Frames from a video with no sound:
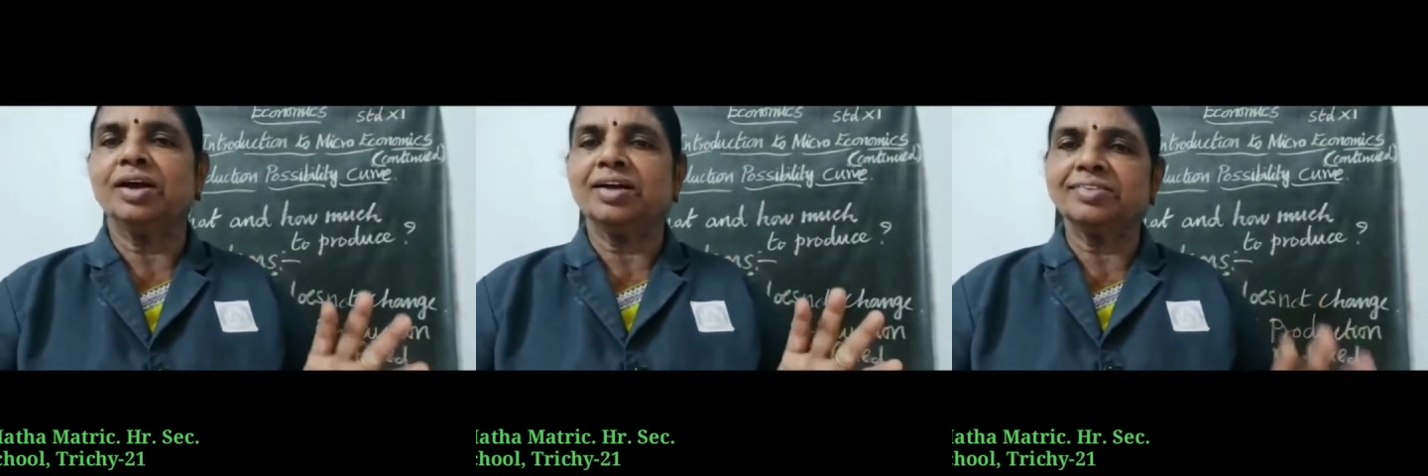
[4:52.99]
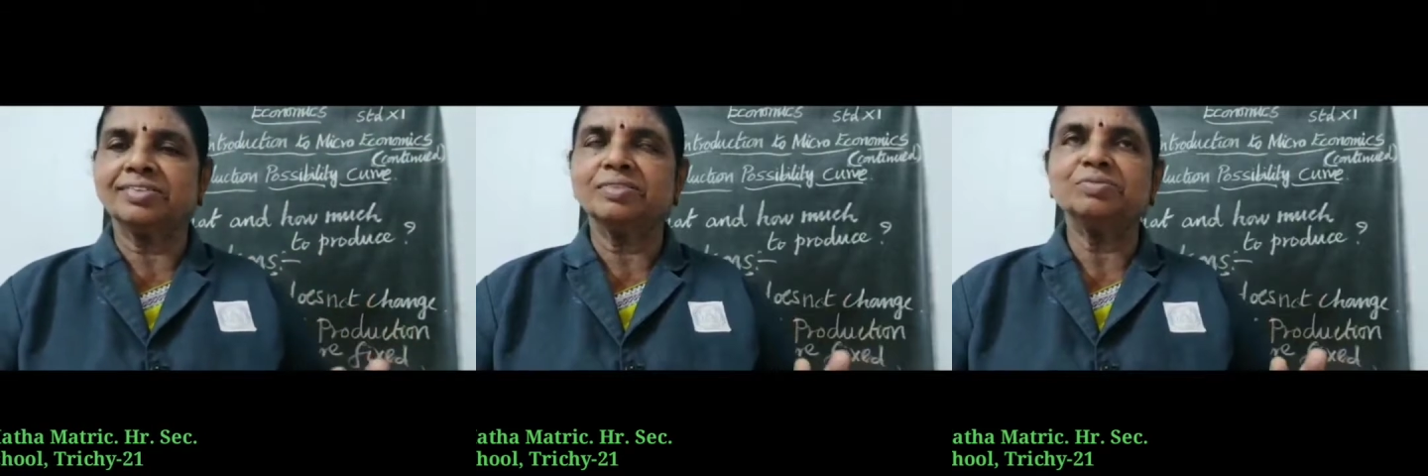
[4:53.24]

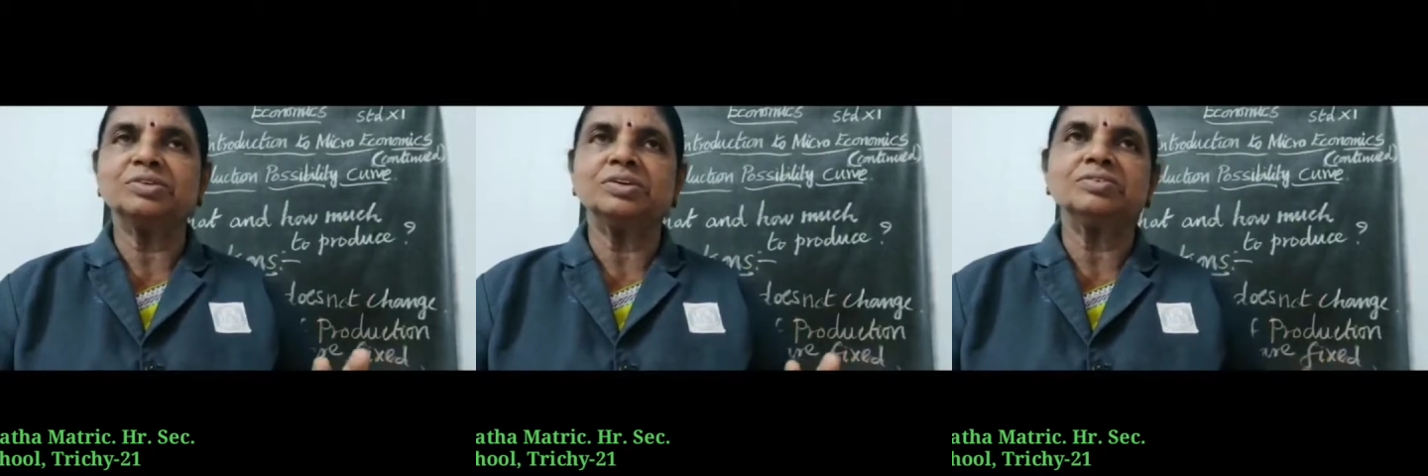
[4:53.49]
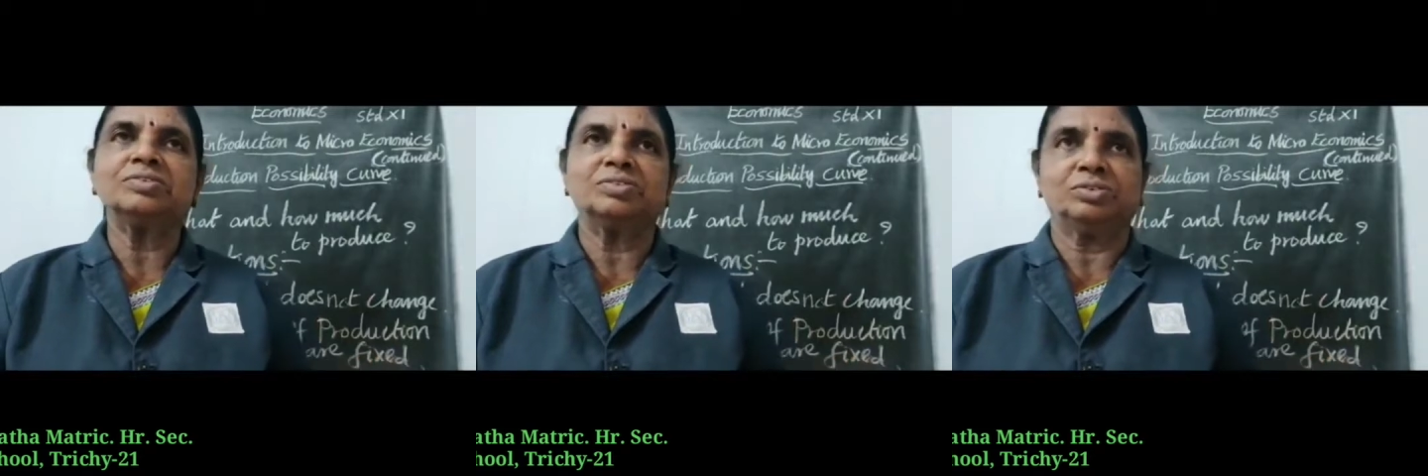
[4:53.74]

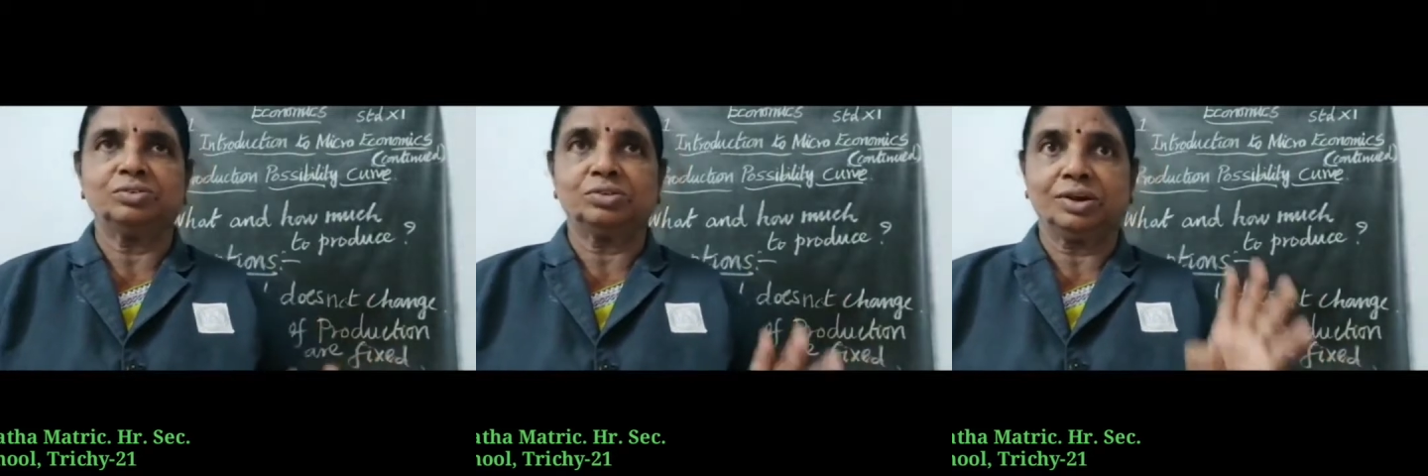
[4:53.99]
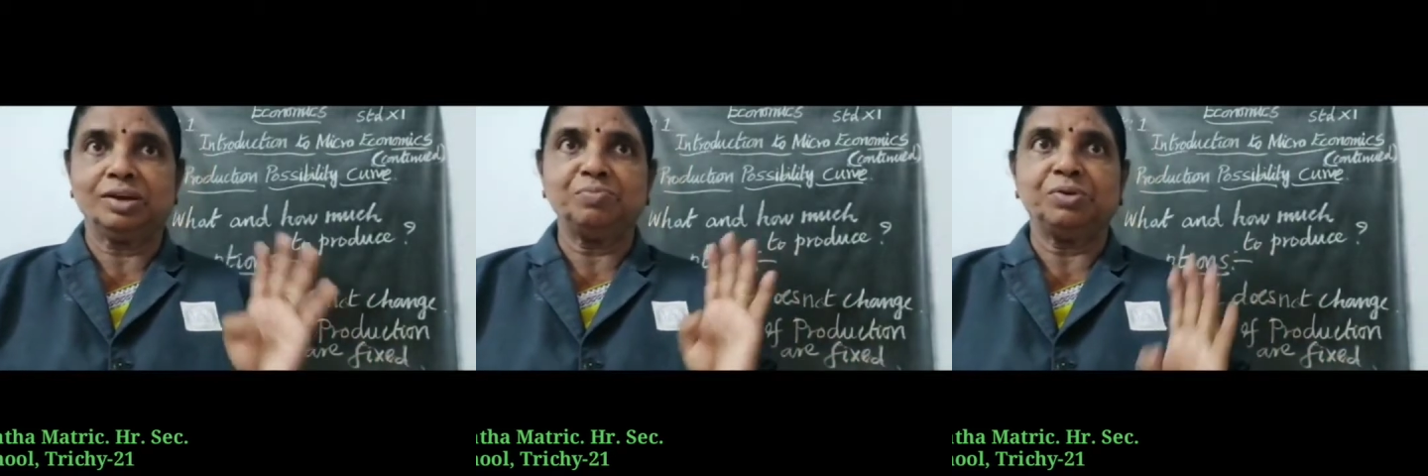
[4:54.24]
assumptions to
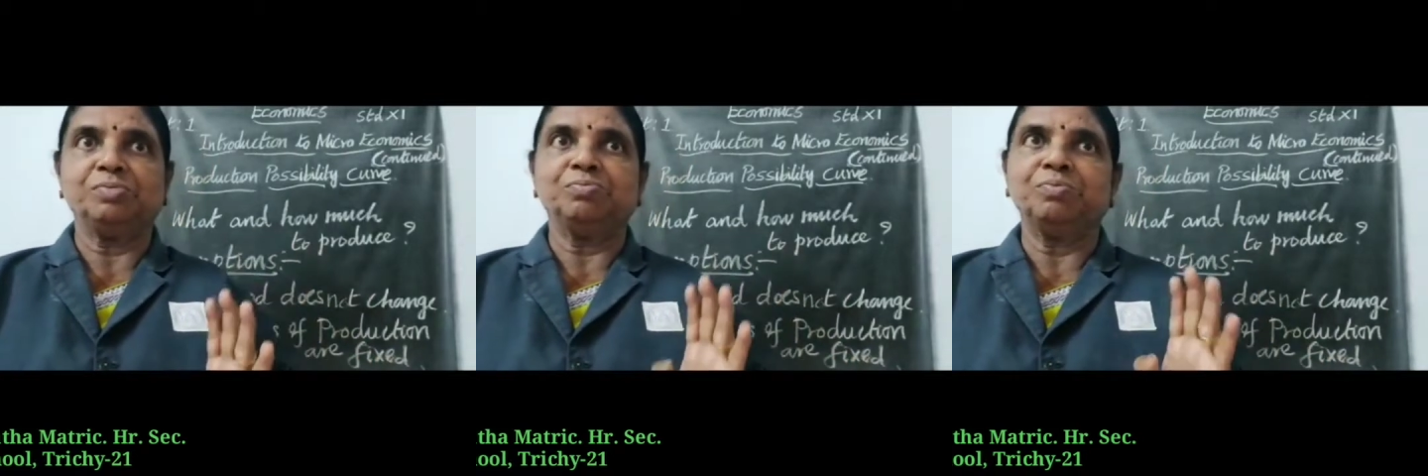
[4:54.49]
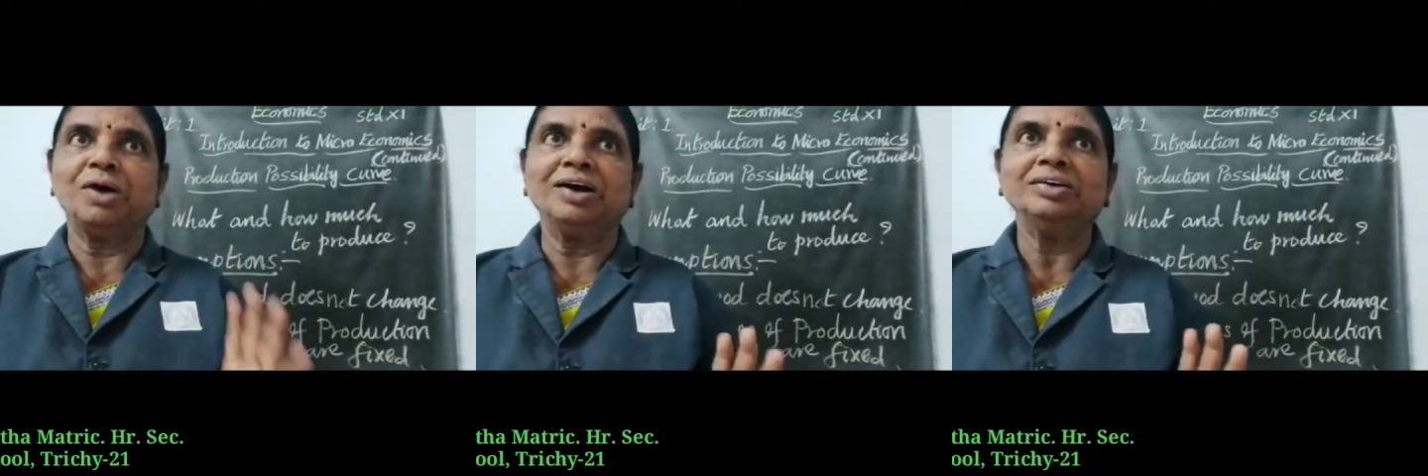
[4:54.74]
keep in
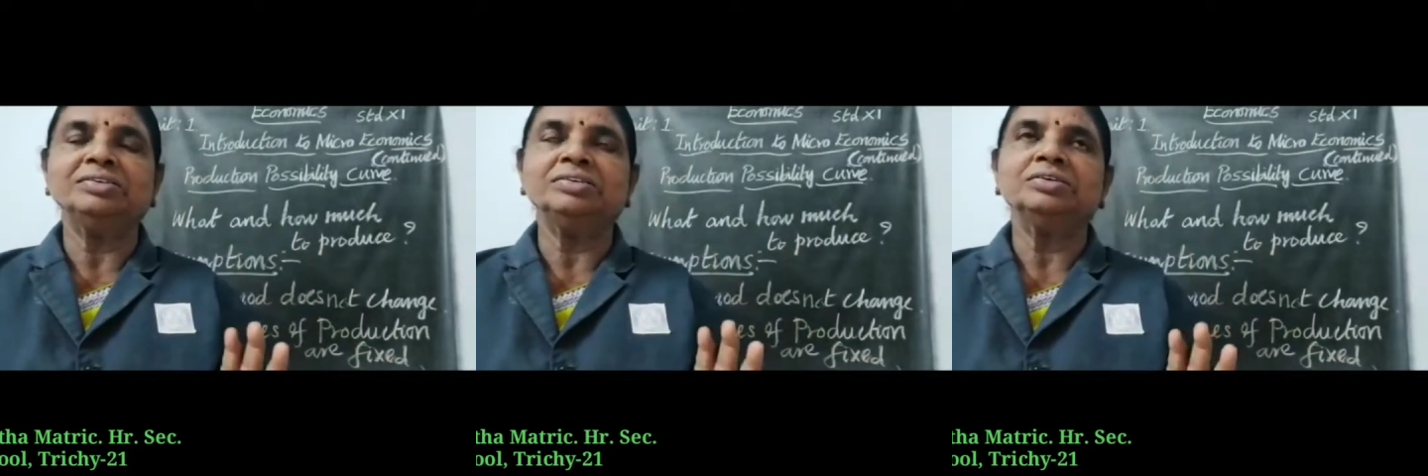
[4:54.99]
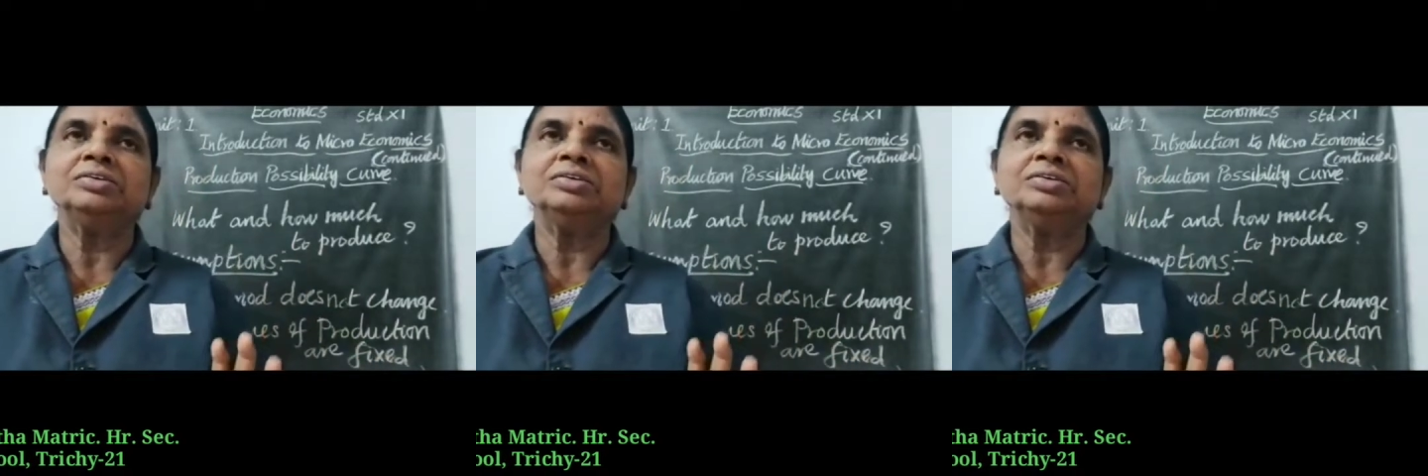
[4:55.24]
mind.